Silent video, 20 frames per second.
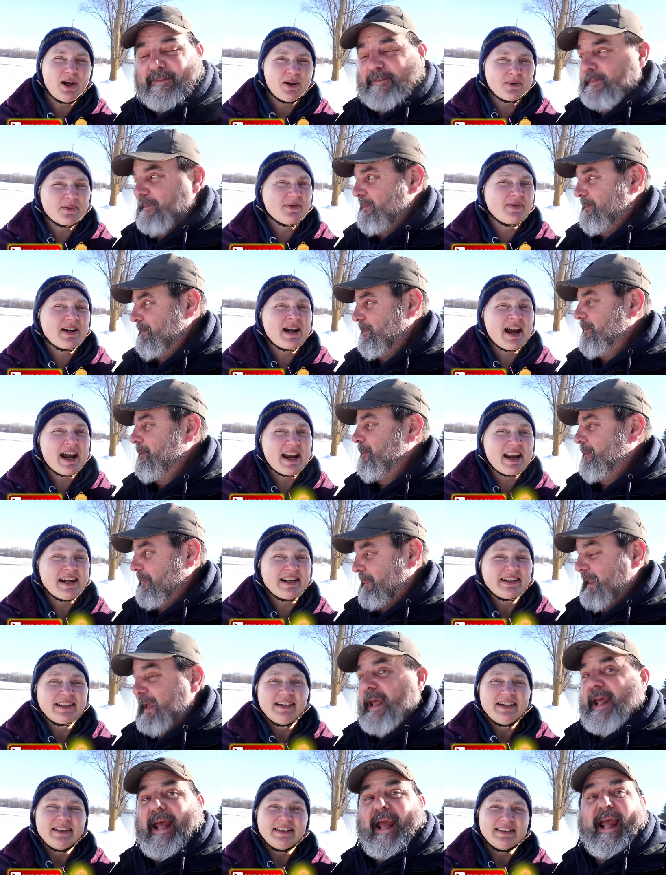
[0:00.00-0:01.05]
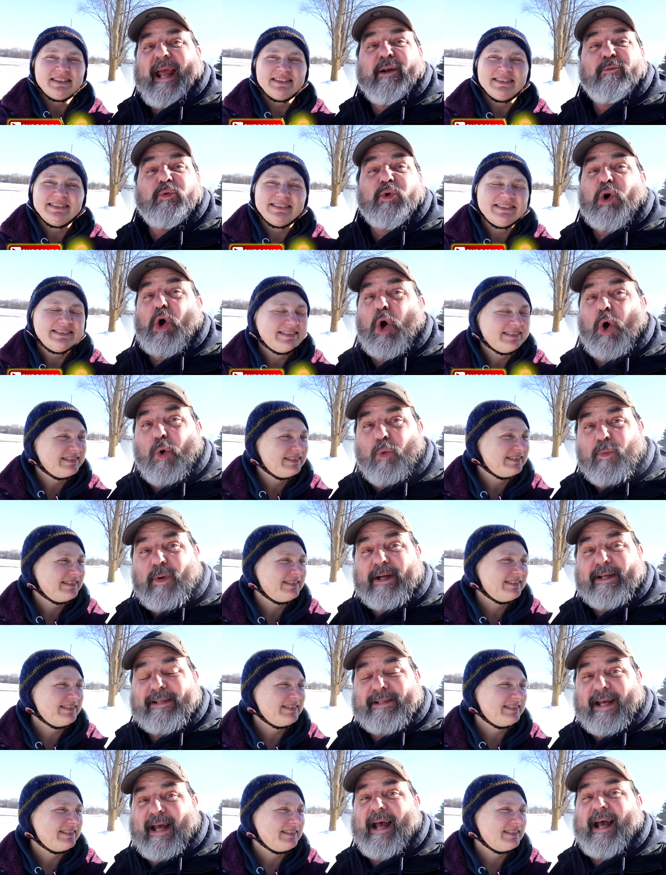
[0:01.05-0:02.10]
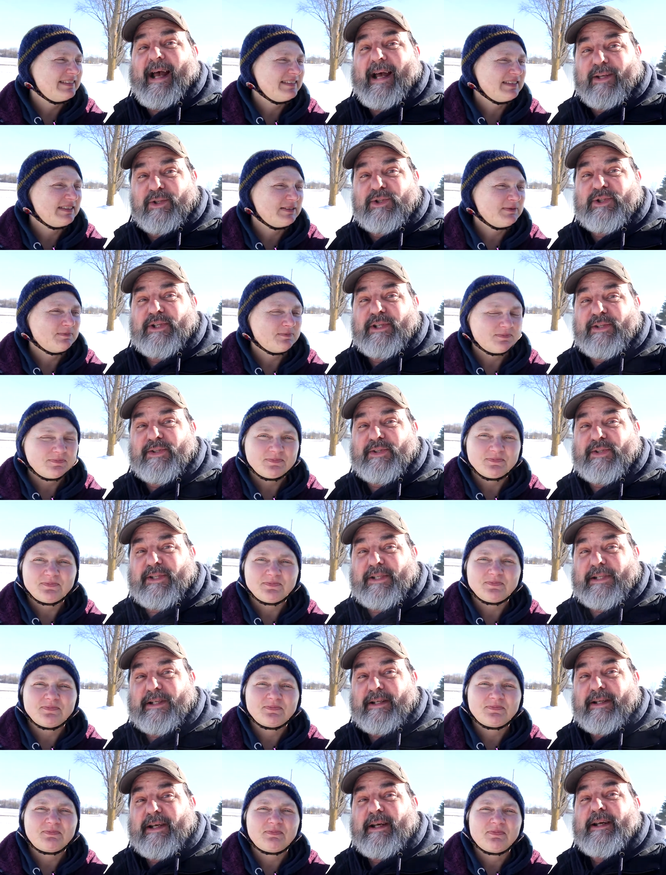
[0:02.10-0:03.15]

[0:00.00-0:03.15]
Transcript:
Speaker 1: All right.
Speaker 2: And we're already at GZ.